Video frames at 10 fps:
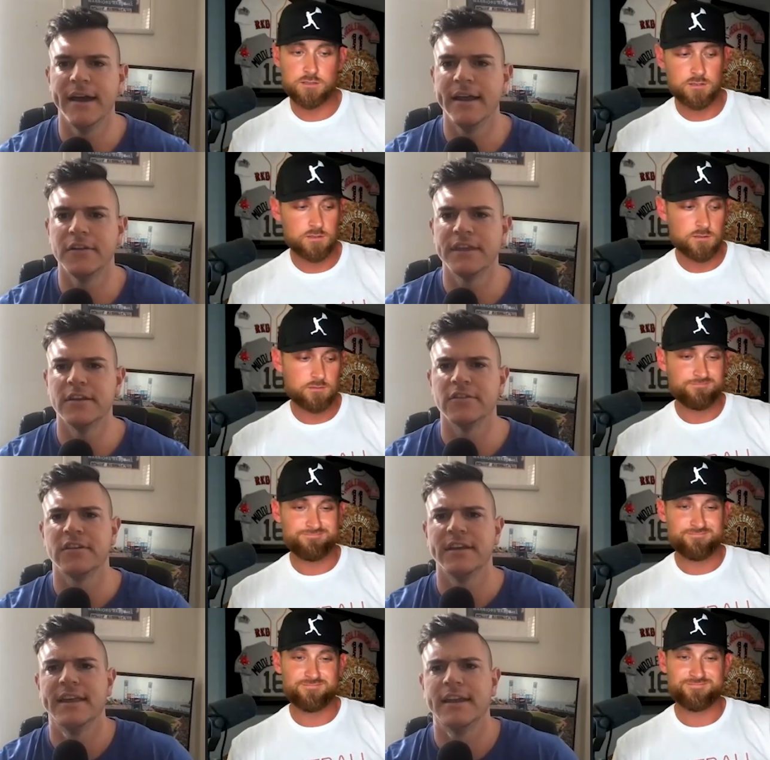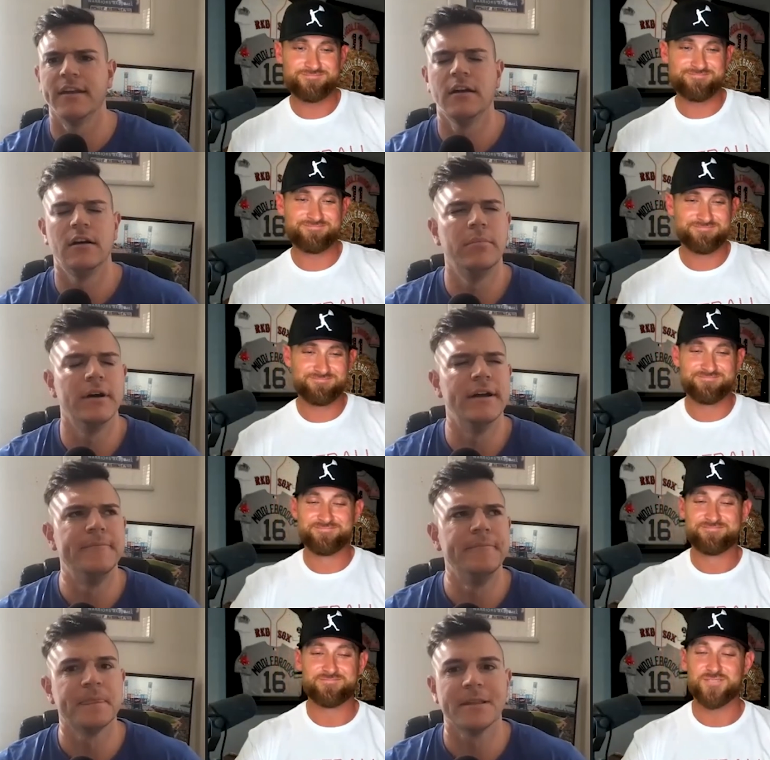Speaker 1: I don't think you're saying that at all, but
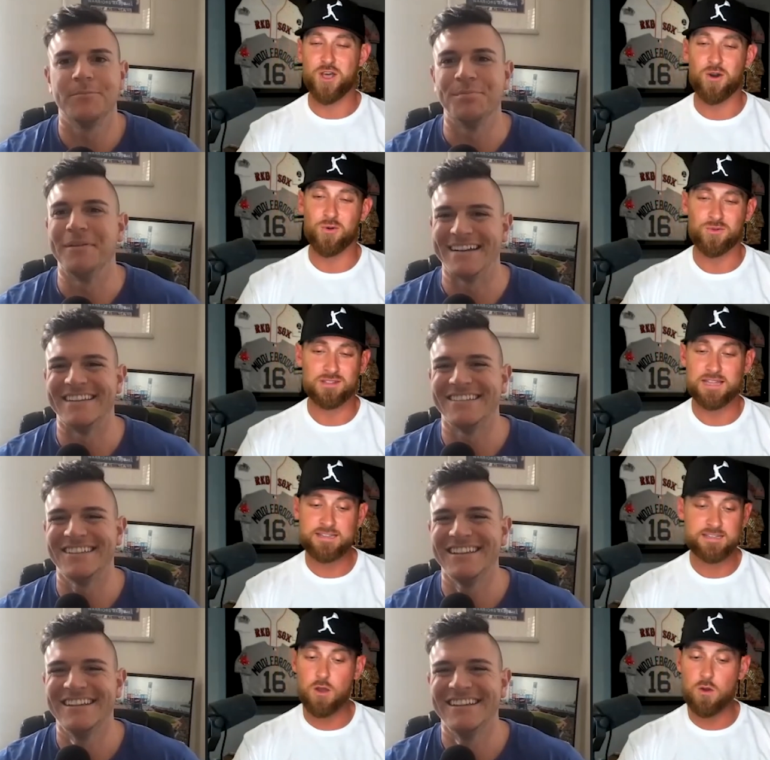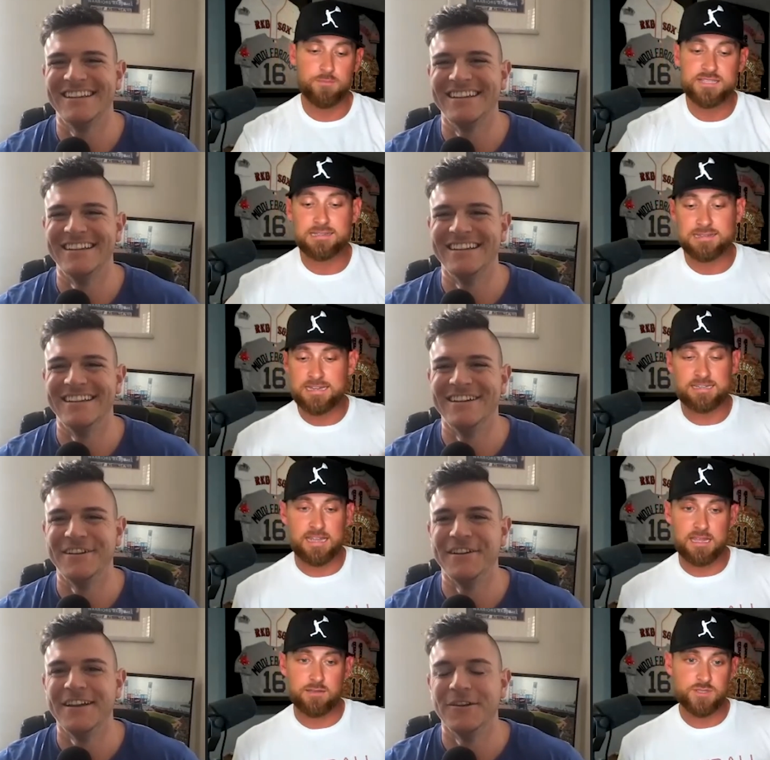no,
Speaker 2: practice. Late, no, I'm saying late in
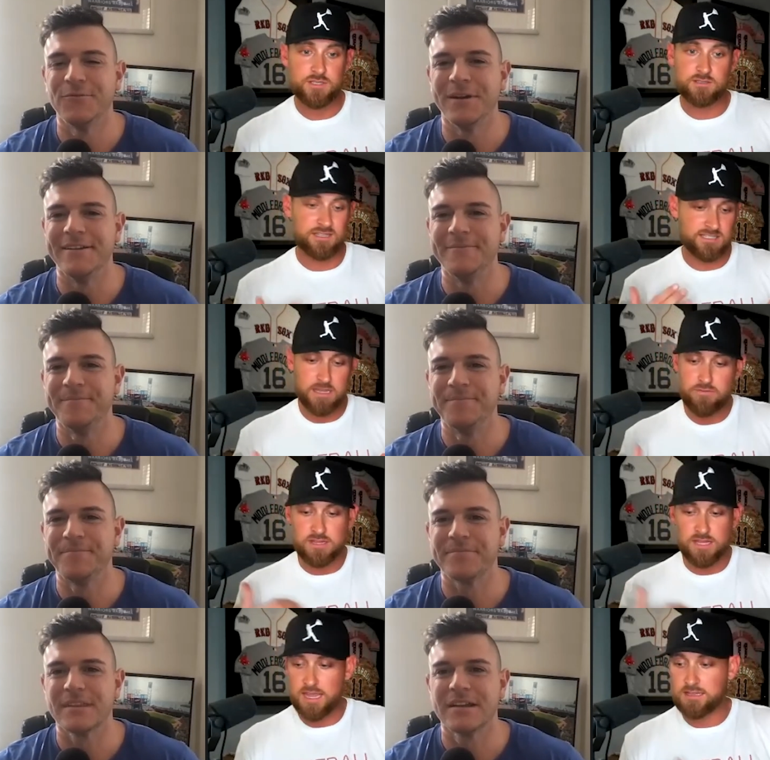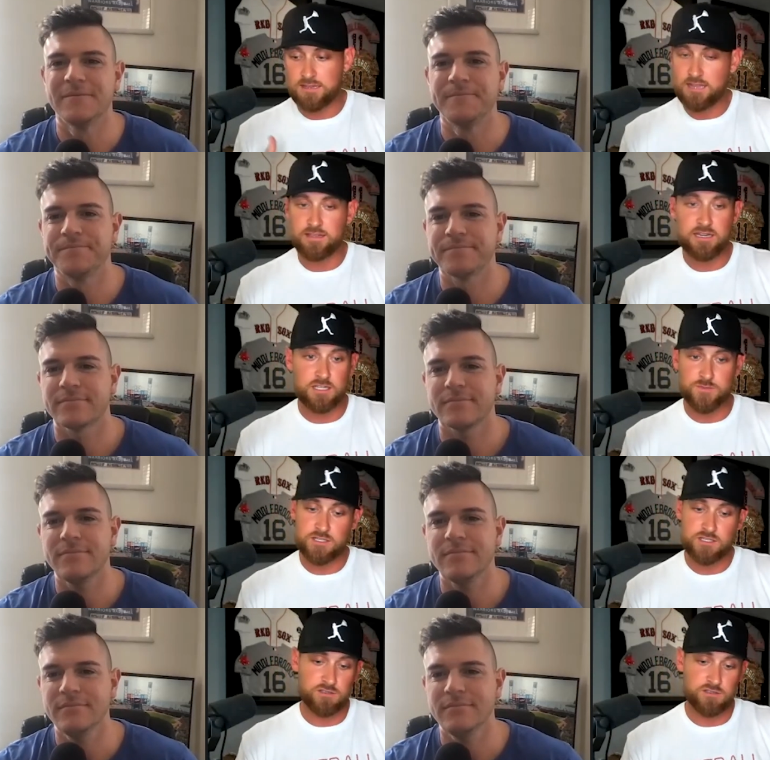games, right. Like seventh, eighth, ninth inning, especially